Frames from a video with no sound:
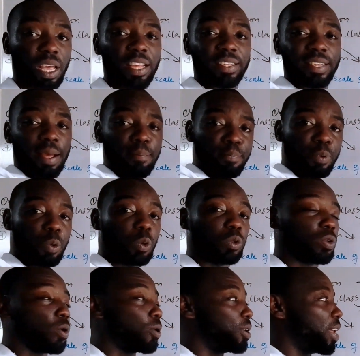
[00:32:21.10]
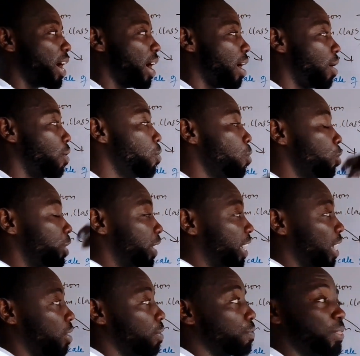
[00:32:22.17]
examples on how the
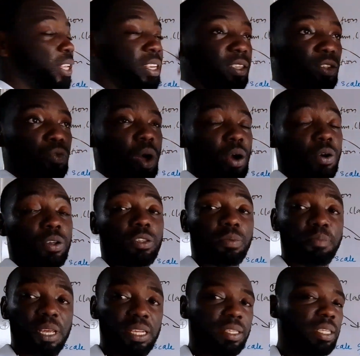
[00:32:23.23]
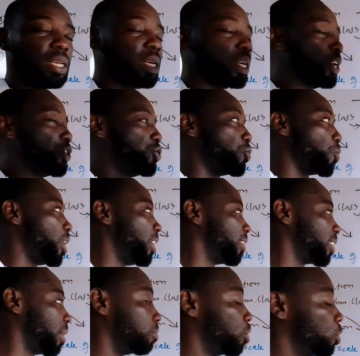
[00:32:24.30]
kind of things you are going to meet in your
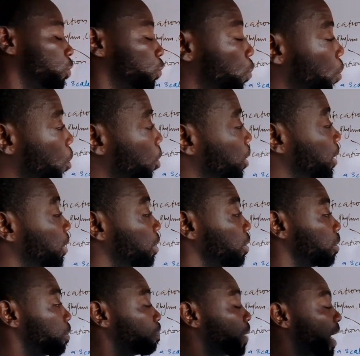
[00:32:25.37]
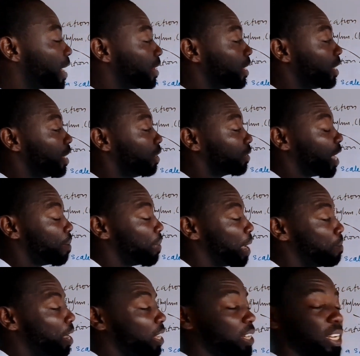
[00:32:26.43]
exam. So by the time I
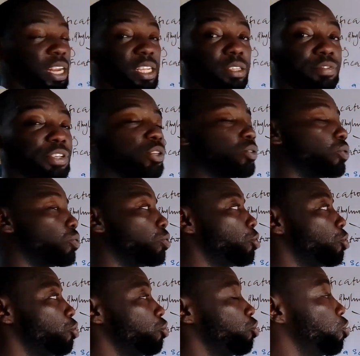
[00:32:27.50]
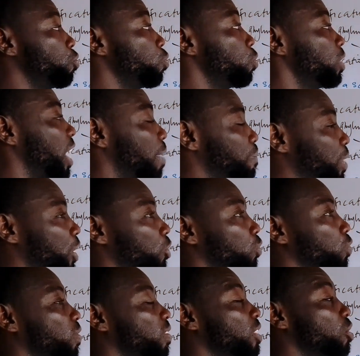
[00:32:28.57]
make the next video, you will now begin to
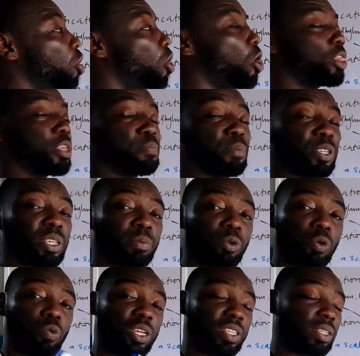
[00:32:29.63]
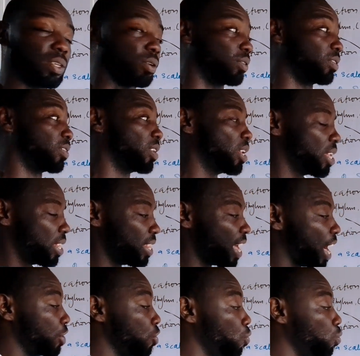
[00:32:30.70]
see all the possible questions
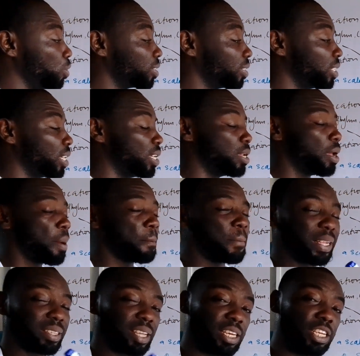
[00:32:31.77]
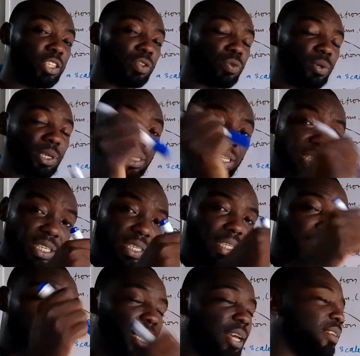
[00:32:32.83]
that you will see pertaining to this
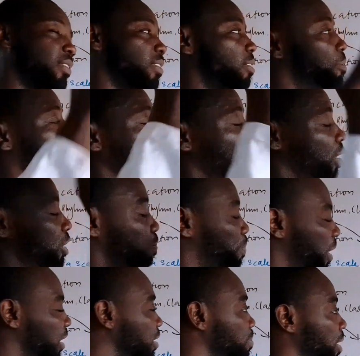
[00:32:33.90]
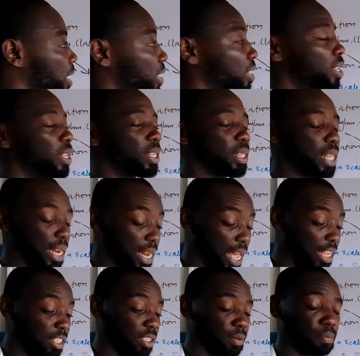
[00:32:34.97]
year's specimen that
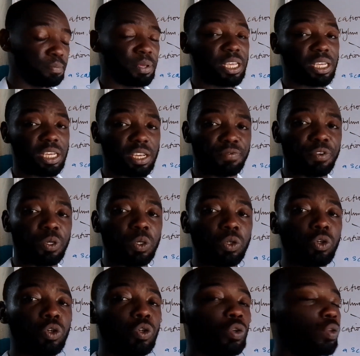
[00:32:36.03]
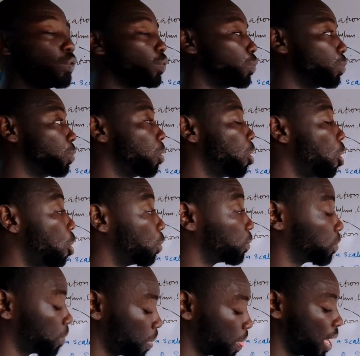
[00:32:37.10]
has been given to
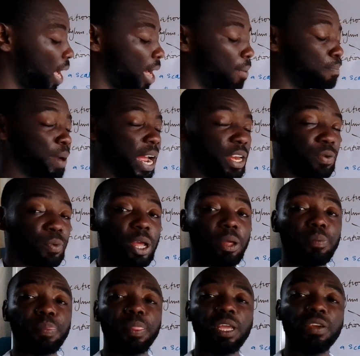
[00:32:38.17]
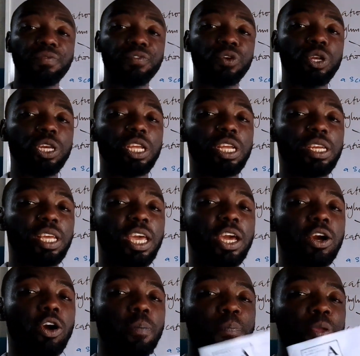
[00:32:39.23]
us. And by the way, if you need a
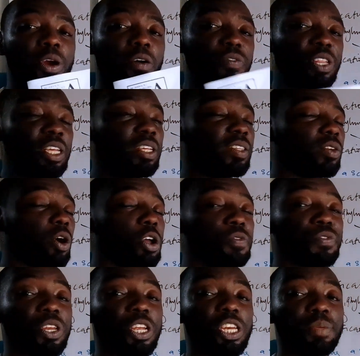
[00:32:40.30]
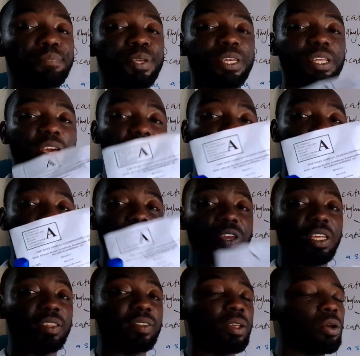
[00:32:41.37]
copy of this, or if you need a PDF of
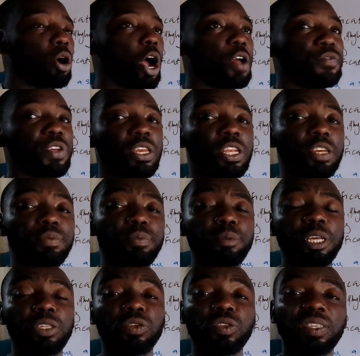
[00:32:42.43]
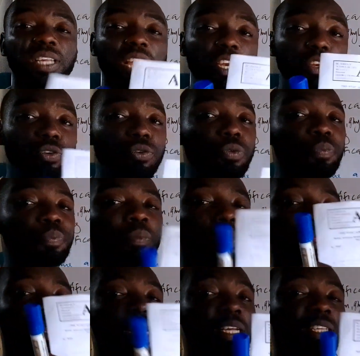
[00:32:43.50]
this, or if you need me to send you the